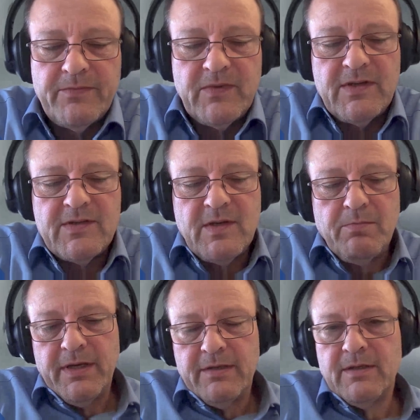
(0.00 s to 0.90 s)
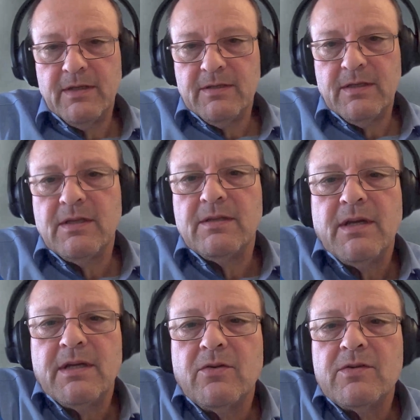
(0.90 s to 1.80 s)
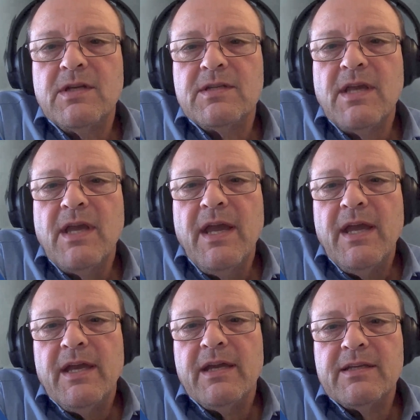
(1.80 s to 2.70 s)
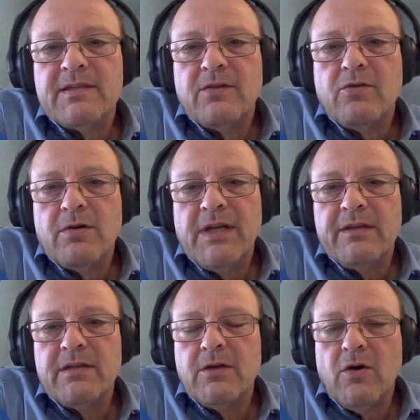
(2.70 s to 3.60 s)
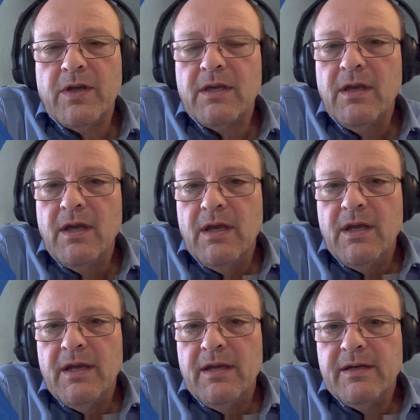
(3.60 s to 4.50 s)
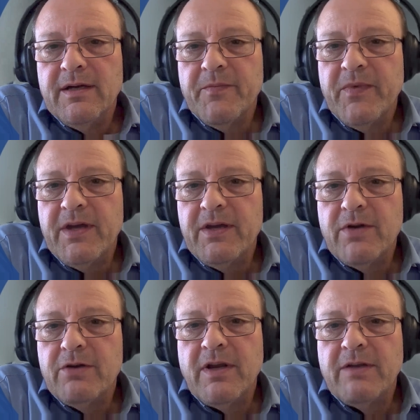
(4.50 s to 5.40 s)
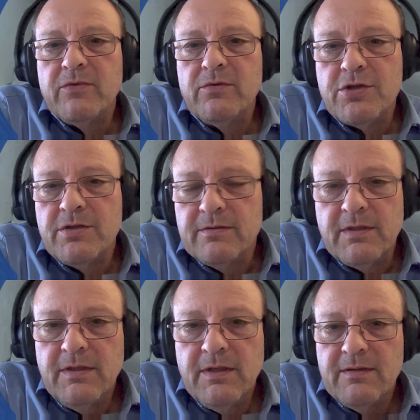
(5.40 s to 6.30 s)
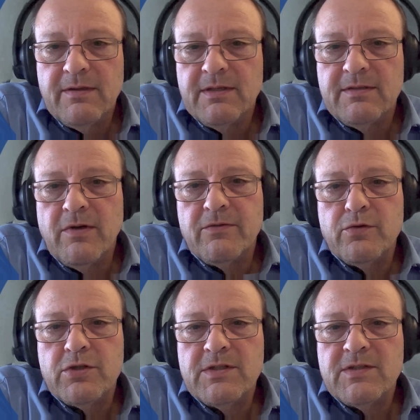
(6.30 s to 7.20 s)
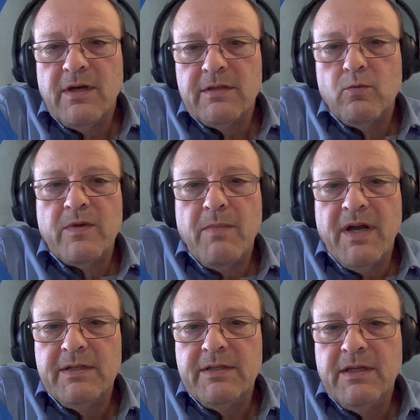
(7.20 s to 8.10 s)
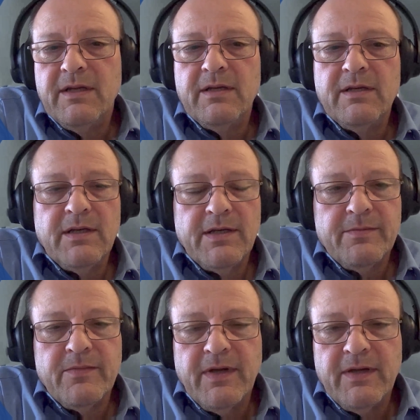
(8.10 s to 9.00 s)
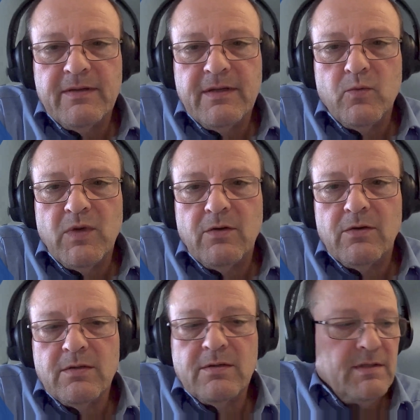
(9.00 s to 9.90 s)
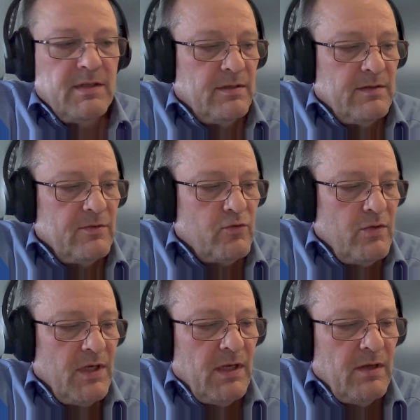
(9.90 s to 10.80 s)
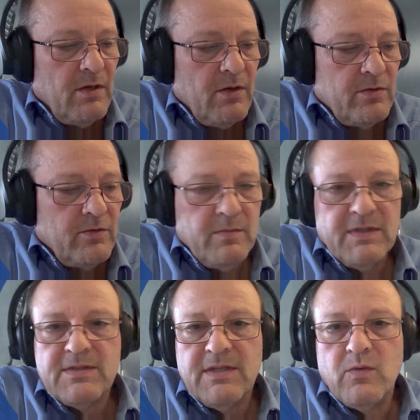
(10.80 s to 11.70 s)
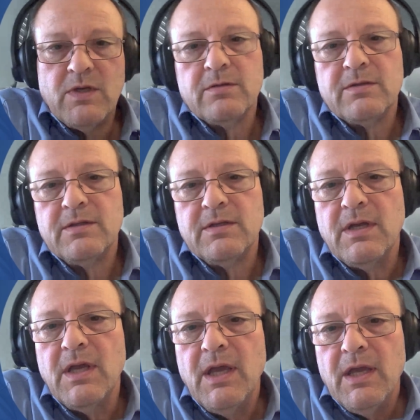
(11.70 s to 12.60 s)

discipline in diagnostics, and it's currently undergoing a revolution. Revolution started with MALDI, then we got the streaking automated, then we got the